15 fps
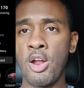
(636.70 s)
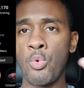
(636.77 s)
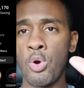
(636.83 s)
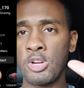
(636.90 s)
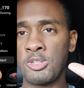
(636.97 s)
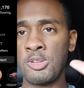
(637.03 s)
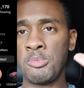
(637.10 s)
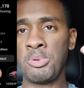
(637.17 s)
Auto
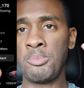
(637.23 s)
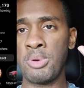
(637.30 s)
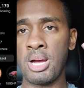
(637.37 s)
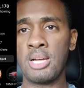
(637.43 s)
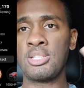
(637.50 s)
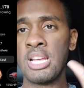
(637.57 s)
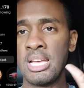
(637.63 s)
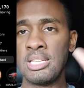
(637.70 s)
Works, simply
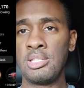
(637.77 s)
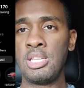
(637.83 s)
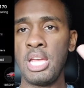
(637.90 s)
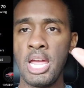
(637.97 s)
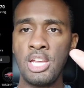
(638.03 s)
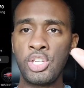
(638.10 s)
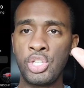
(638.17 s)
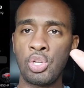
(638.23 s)
because
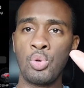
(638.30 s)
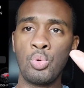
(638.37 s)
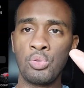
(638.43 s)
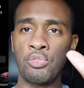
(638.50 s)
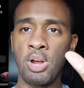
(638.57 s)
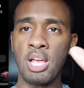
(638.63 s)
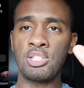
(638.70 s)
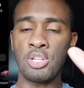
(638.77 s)
ZH
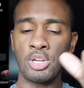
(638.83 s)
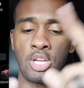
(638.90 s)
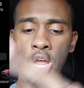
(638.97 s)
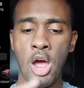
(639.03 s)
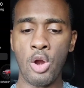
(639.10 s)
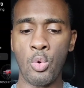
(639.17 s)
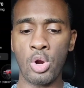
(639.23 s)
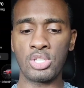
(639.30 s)
tunes for
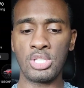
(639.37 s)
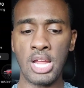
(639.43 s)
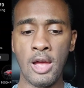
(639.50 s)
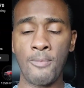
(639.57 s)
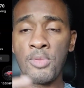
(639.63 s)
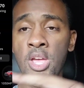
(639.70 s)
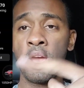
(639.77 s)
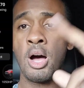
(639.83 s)
SRT Auto Works
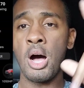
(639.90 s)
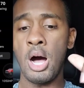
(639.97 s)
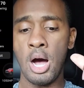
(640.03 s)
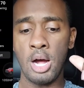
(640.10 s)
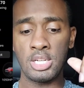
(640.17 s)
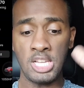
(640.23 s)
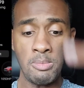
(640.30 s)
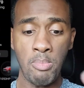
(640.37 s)
now.
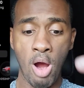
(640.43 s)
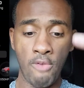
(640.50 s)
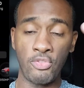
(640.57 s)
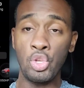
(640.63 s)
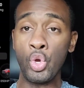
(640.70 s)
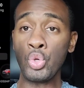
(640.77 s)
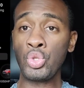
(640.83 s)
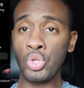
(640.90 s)
Tim Barth
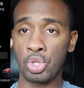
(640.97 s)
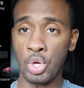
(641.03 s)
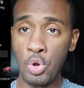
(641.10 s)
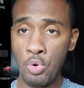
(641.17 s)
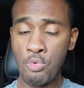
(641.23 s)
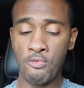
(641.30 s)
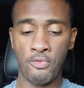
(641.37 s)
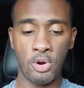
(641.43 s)
used to
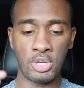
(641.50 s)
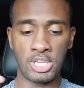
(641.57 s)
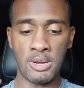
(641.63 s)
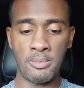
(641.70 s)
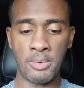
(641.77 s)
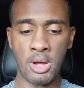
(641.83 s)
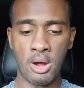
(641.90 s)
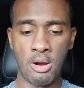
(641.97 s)
tune for
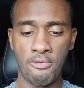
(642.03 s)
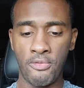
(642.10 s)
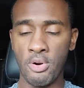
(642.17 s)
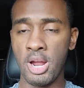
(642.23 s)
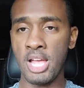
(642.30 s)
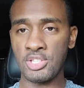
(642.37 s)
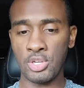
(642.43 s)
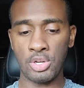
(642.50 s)

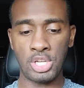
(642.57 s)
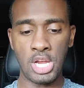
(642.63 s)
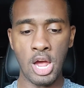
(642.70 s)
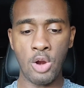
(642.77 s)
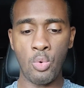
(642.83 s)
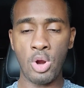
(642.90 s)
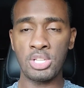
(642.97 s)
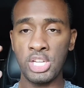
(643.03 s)
SRT
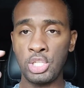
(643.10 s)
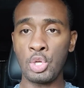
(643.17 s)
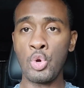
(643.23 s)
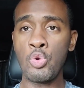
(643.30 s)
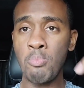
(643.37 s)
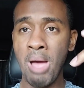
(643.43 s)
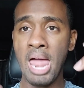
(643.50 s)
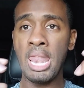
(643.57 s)
Auto Works. He
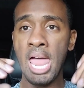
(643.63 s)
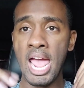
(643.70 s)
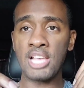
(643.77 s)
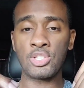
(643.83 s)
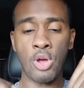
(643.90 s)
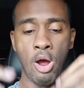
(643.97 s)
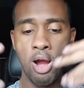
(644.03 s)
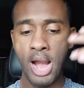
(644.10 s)
tuned my last car